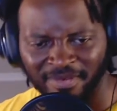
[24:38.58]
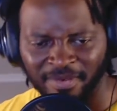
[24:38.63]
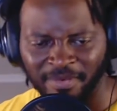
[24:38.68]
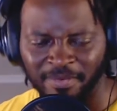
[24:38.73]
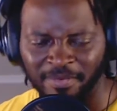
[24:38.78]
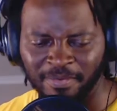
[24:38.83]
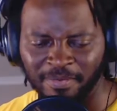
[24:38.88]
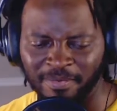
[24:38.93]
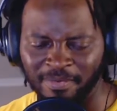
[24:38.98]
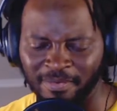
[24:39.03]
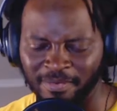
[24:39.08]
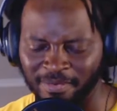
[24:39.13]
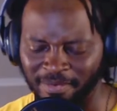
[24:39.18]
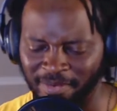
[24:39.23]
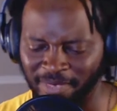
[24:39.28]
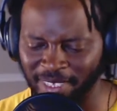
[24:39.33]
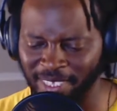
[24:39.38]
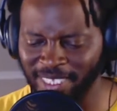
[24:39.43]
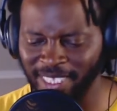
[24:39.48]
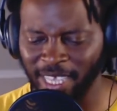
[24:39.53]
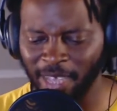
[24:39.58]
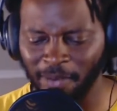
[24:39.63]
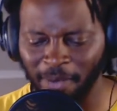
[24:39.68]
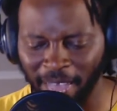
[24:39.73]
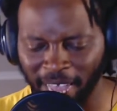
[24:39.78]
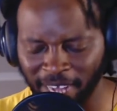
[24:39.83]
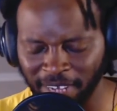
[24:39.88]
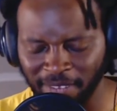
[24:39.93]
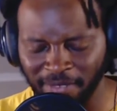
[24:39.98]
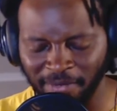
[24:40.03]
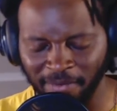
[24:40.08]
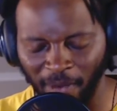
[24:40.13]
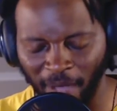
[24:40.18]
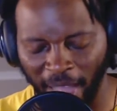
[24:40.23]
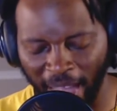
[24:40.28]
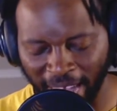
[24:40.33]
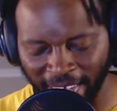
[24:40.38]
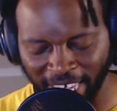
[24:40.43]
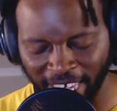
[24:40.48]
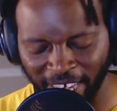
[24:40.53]
He said,
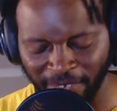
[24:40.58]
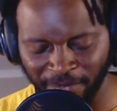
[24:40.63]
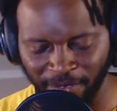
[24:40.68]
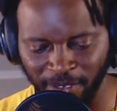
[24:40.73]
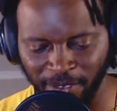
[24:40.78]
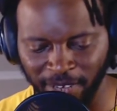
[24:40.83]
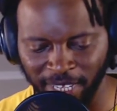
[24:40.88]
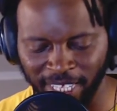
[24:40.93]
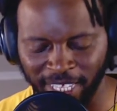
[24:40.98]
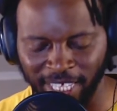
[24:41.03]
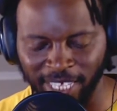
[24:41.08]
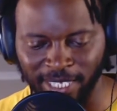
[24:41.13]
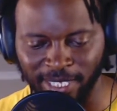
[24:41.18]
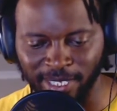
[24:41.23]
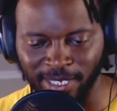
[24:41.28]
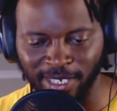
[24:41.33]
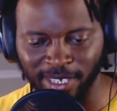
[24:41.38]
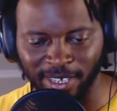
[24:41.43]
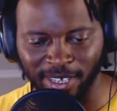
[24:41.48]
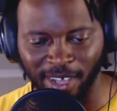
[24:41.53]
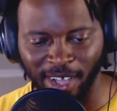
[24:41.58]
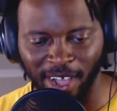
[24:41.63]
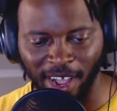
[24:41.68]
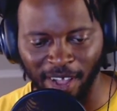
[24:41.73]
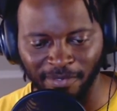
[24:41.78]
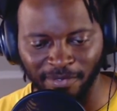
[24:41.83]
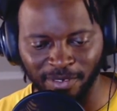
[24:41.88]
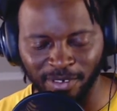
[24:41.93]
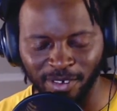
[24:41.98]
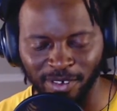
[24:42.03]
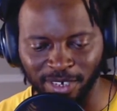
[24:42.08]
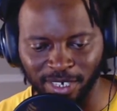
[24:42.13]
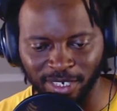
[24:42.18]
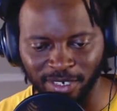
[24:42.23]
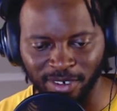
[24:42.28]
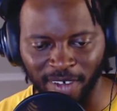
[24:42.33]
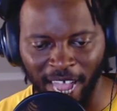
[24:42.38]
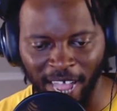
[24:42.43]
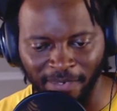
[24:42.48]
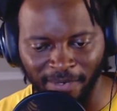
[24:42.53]
why give you the keys to the car if you gonna
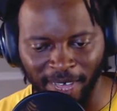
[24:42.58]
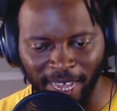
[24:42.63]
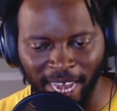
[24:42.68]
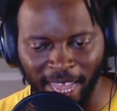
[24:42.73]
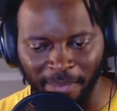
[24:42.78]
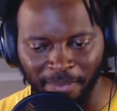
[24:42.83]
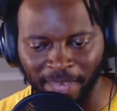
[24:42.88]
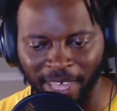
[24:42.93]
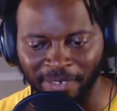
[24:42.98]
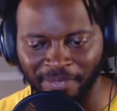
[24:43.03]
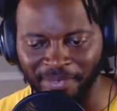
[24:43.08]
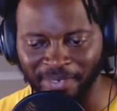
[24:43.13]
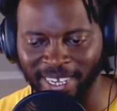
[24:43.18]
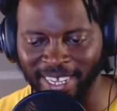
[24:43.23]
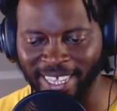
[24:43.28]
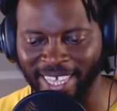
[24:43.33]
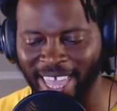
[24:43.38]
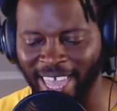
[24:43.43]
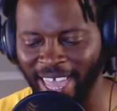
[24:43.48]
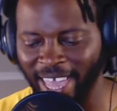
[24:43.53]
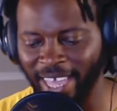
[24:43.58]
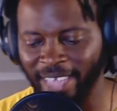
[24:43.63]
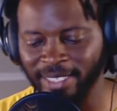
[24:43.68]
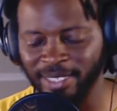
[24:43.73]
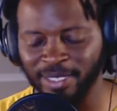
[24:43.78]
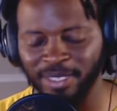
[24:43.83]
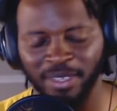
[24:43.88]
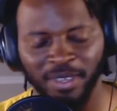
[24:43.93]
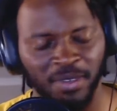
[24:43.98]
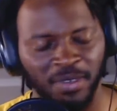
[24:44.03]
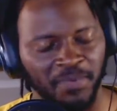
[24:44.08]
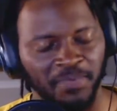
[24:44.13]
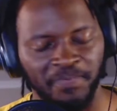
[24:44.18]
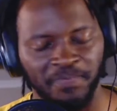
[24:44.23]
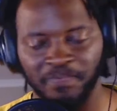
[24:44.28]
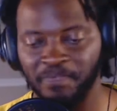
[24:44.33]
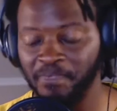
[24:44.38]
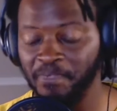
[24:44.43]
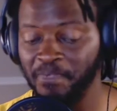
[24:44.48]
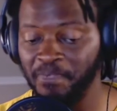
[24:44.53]
drive while I pay for the gas?
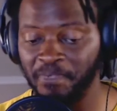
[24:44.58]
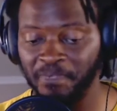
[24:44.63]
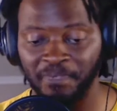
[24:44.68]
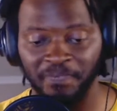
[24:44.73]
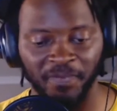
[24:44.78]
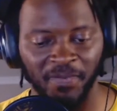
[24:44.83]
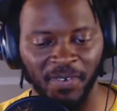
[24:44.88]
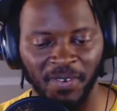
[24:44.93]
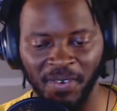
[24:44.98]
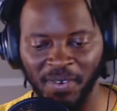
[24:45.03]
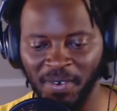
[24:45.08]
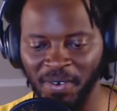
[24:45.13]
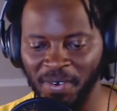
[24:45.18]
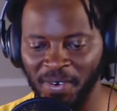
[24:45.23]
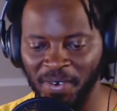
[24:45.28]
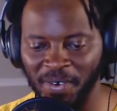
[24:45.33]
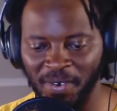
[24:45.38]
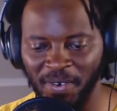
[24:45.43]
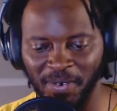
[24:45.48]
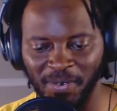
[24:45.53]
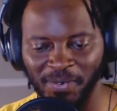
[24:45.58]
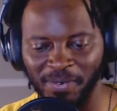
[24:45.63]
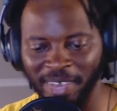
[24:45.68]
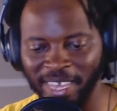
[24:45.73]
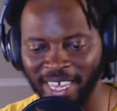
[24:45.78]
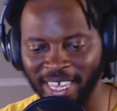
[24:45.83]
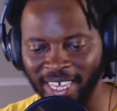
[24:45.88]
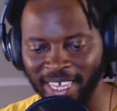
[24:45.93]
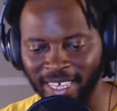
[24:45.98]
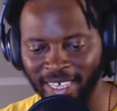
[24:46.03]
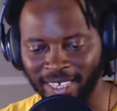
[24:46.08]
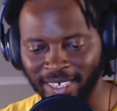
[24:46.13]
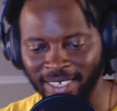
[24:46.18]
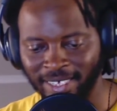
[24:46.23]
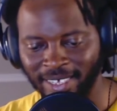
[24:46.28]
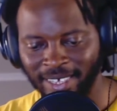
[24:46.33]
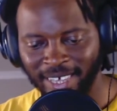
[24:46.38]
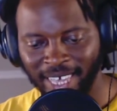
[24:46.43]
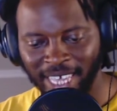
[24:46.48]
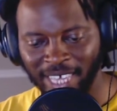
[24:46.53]
Woo wee.
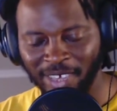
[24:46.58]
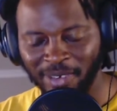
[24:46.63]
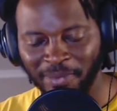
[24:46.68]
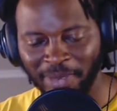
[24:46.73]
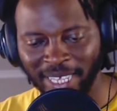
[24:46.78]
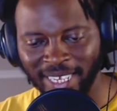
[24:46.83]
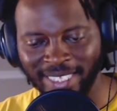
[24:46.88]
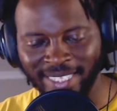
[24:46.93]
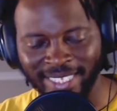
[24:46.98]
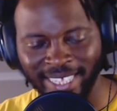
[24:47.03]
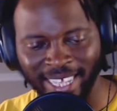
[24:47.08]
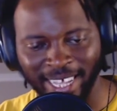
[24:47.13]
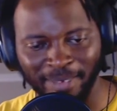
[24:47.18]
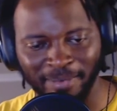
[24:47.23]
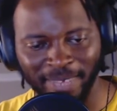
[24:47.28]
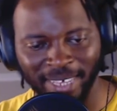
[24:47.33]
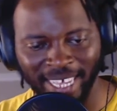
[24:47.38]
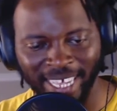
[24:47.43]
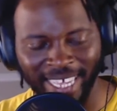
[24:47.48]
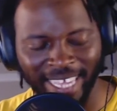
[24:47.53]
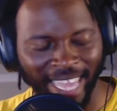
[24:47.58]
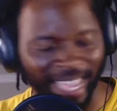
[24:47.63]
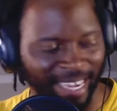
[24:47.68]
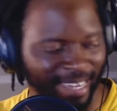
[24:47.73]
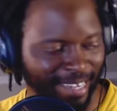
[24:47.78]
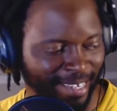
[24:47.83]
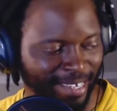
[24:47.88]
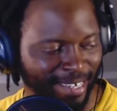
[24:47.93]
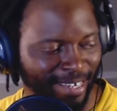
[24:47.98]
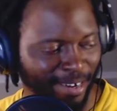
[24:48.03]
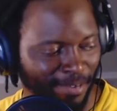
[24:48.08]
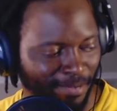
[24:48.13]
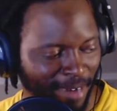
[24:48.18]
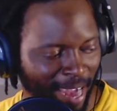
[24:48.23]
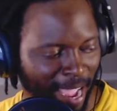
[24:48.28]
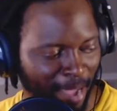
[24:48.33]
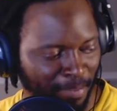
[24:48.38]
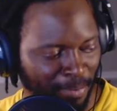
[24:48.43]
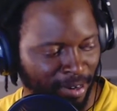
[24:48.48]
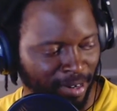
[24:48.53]
And you mean to tell me he ain't a good
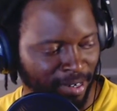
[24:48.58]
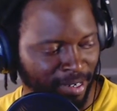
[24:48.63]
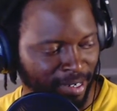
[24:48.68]
rapper?